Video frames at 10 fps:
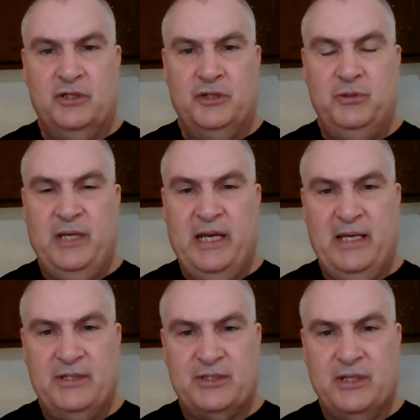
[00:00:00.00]
2
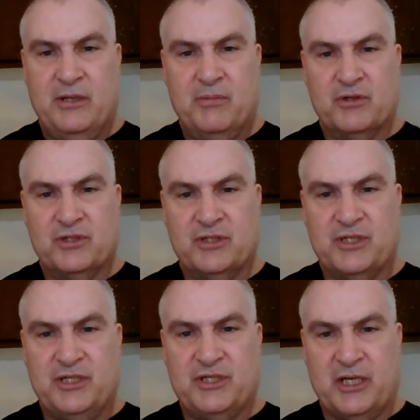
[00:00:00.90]
days in the
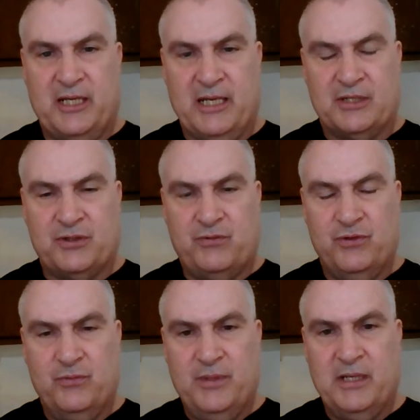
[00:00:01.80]
emergency psychiatric
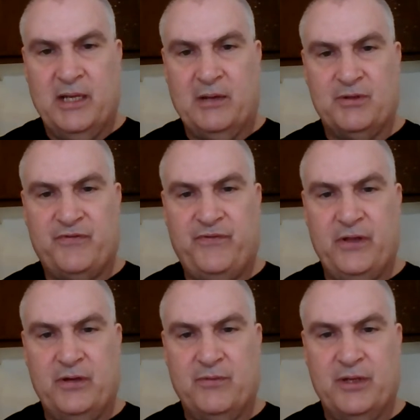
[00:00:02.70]
room. I was
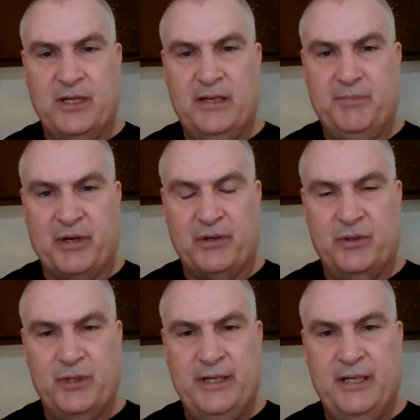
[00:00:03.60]
feeling really
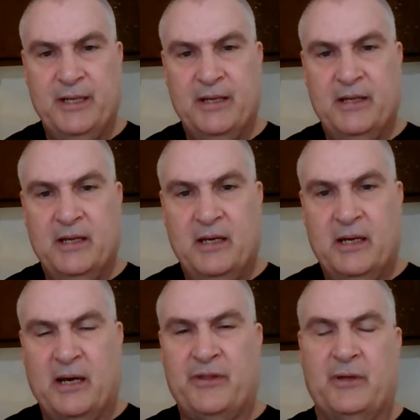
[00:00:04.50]
paranoid.
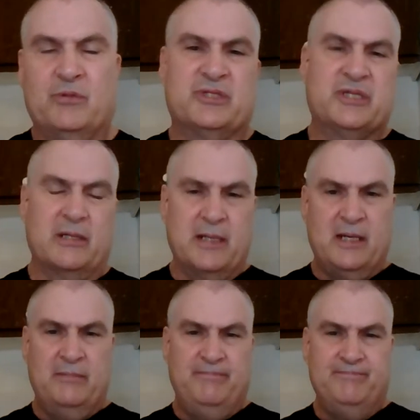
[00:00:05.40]
I think it was
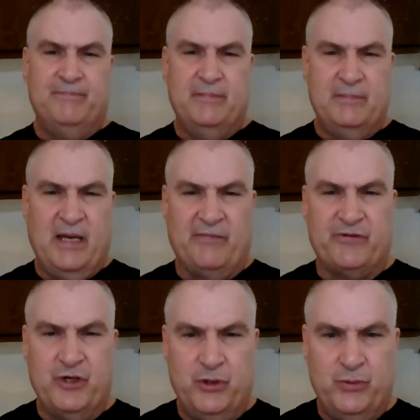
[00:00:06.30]
Sunday
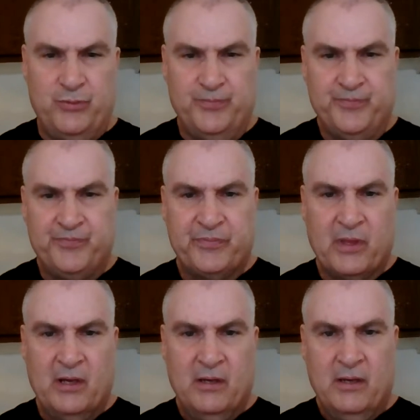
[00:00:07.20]
afternoon,
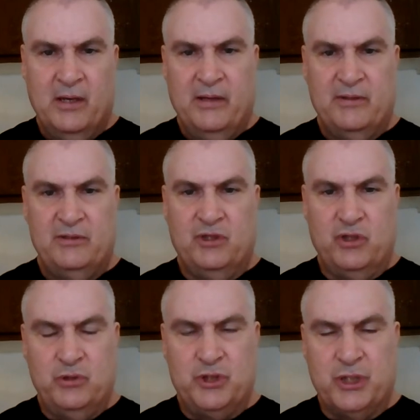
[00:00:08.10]

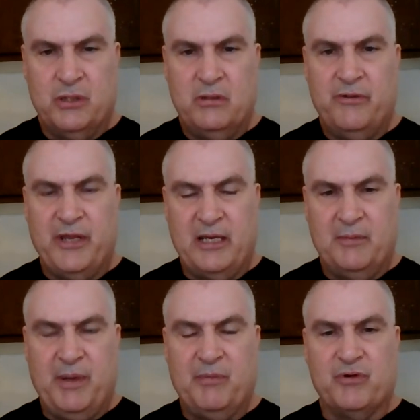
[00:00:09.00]
delusional,
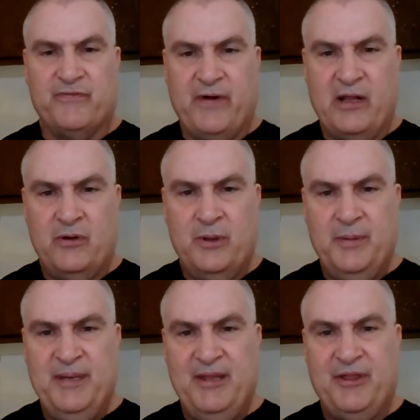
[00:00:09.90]
thinking people are
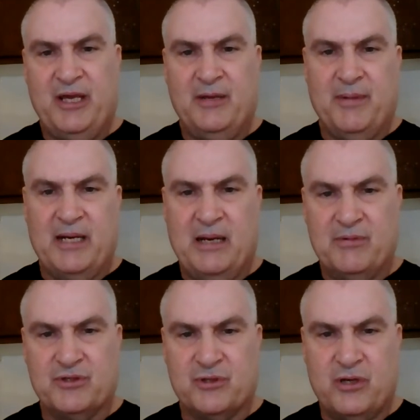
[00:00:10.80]
following me, thinking my
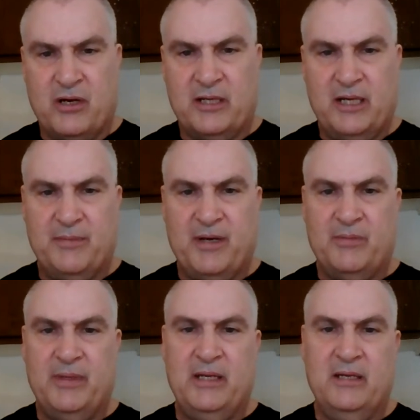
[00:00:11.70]
neighbors are talking
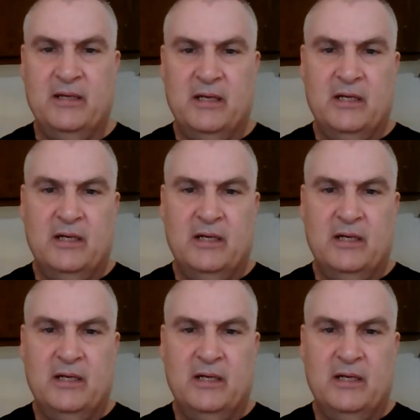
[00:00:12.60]
about me,